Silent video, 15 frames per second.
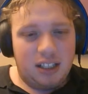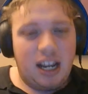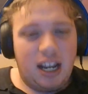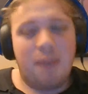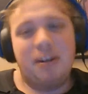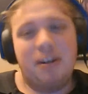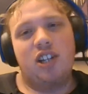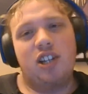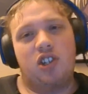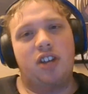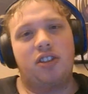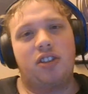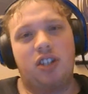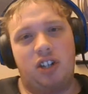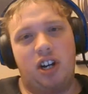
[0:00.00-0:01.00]

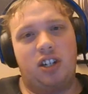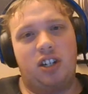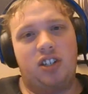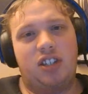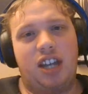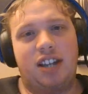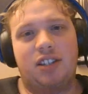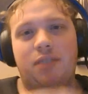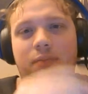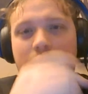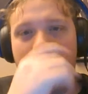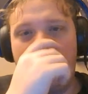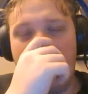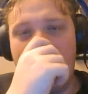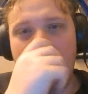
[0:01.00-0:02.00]
The Dark Descent,
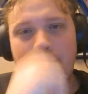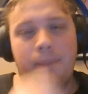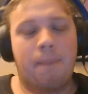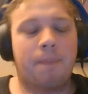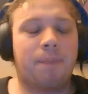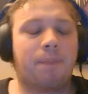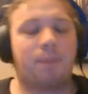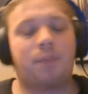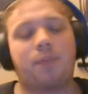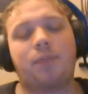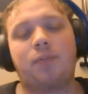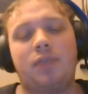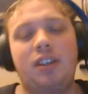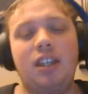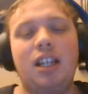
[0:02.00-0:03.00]
okay?
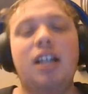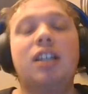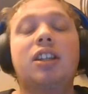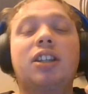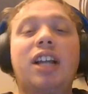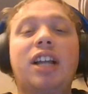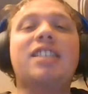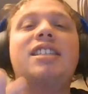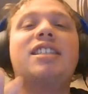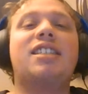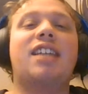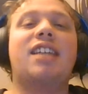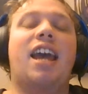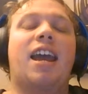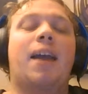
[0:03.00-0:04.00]
Let's
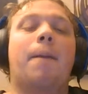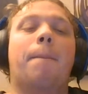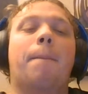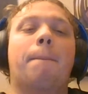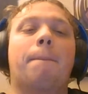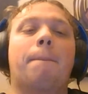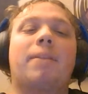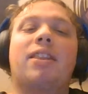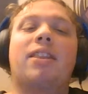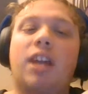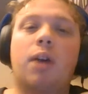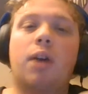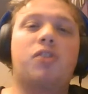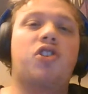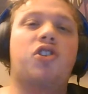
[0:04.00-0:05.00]
say
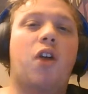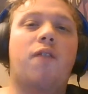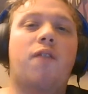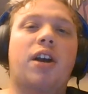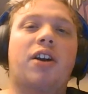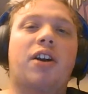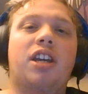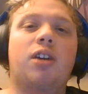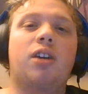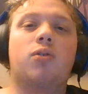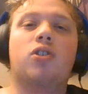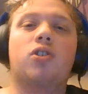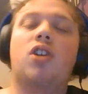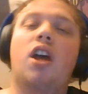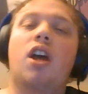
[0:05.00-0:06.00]
there was no fair
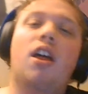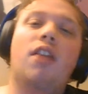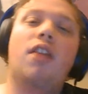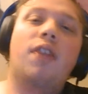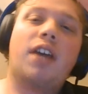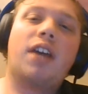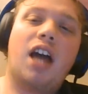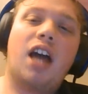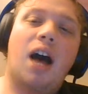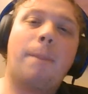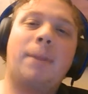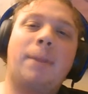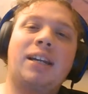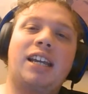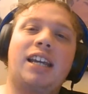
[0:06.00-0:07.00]
use. The
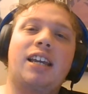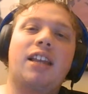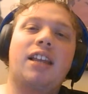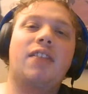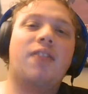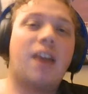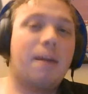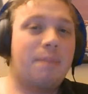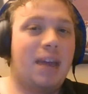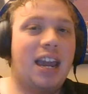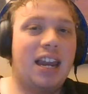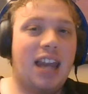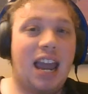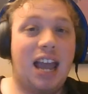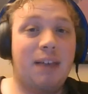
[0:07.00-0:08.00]
company that
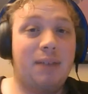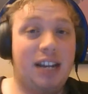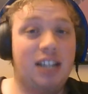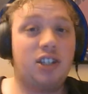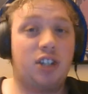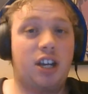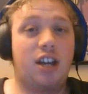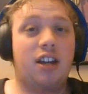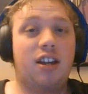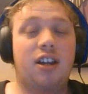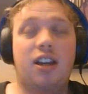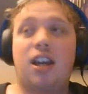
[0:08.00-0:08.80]
made Amnesia